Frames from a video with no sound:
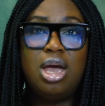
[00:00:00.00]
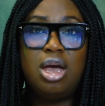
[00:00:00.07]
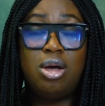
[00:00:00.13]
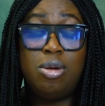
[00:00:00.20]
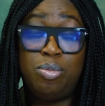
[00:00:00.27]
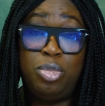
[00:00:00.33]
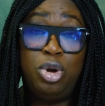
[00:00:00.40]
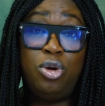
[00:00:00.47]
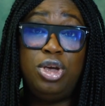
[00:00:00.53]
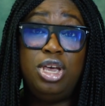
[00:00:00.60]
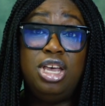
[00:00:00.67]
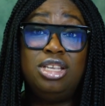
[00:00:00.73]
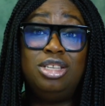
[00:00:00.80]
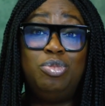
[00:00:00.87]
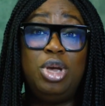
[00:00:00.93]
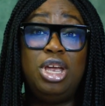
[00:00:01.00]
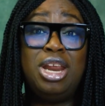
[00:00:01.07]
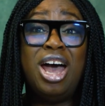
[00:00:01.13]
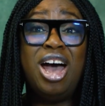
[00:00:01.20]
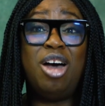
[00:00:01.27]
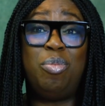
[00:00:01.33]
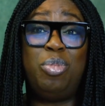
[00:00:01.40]
employees being
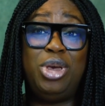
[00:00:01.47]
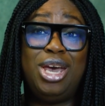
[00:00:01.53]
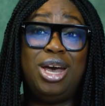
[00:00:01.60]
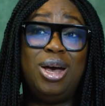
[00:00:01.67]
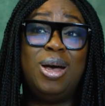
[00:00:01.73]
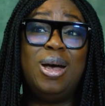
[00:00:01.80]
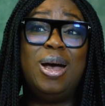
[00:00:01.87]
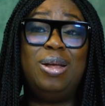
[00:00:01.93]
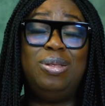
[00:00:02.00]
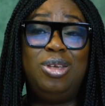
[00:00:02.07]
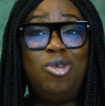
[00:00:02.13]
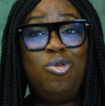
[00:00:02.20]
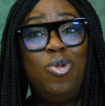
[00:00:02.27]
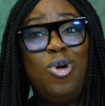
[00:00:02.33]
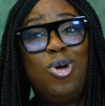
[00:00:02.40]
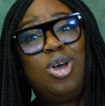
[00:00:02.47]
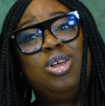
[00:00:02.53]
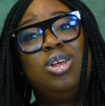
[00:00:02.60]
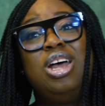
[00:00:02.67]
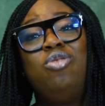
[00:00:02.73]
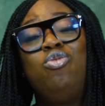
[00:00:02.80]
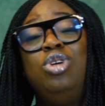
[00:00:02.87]
happier at their work,
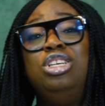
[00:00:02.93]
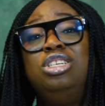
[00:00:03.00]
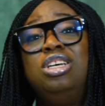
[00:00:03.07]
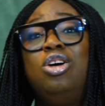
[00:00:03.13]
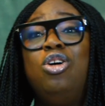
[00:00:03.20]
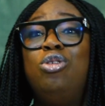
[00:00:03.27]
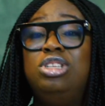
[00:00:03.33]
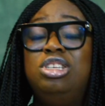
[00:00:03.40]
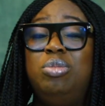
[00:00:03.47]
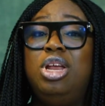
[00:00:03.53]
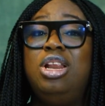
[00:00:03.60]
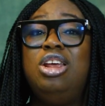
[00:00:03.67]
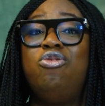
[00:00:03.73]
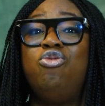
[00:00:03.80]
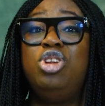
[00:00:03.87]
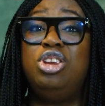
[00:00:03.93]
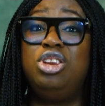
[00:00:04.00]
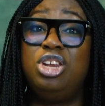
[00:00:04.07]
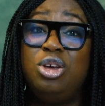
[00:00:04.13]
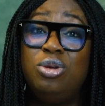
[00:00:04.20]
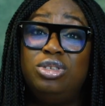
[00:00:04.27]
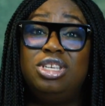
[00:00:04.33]
and which ultimately
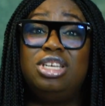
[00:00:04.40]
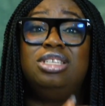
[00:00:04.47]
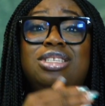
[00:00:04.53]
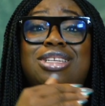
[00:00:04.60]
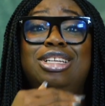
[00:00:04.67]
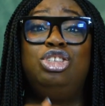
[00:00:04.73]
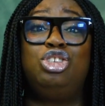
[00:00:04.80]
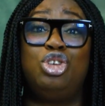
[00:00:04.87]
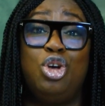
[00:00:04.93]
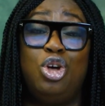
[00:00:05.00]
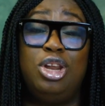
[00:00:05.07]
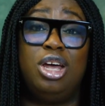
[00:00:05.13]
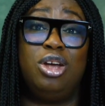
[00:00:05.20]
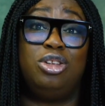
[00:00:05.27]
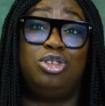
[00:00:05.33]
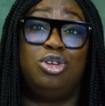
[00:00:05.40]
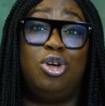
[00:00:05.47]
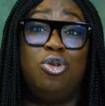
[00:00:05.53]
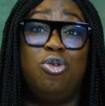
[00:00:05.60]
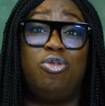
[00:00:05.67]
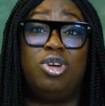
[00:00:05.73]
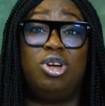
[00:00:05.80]
reduces the
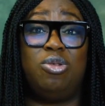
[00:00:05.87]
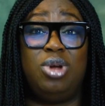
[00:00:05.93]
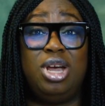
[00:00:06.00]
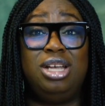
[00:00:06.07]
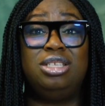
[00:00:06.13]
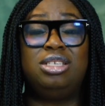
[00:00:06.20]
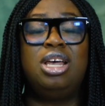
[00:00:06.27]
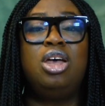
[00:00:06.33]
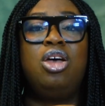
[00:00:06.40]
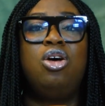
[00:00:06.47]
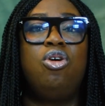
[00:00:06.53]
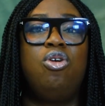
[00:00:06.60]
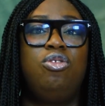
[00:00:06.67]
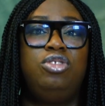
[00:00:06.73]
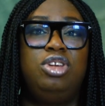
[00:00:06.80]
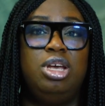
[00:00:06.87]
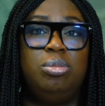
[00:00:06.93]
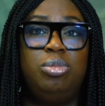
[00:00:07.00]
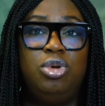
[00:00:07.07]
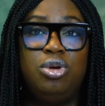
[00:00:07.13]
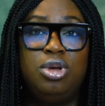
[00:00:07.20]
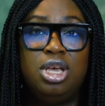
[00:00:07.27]
turnover rate of the
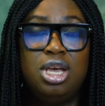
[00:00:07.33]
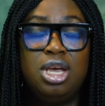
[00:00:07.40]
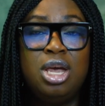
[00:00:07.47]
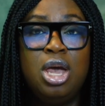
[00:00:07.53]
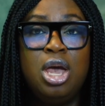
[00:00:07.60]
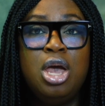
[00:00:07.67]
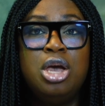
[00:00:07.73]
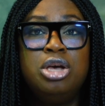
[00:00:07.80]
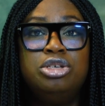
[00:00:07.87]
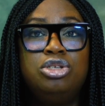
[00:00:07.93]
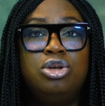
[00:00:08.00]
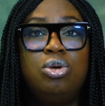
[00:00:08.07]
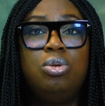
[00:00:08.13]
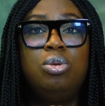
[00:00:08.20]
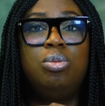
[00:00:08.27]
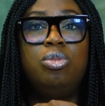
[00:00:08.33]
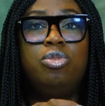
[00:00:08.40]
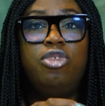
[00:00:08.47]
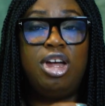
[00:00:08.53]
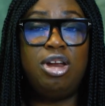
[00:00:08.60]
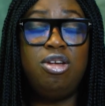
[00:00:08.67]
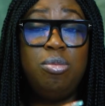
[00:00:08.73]
employee. So
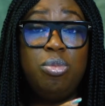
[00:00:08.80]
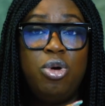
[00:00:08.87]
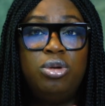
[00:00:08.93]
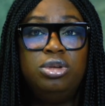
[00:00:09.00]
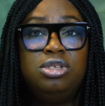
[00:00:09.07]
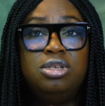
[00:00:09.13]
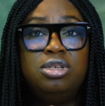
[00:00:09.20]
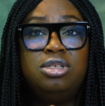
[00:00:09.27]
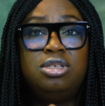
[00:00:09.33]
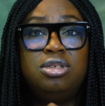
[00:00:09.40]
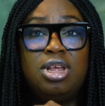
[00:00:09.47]
very important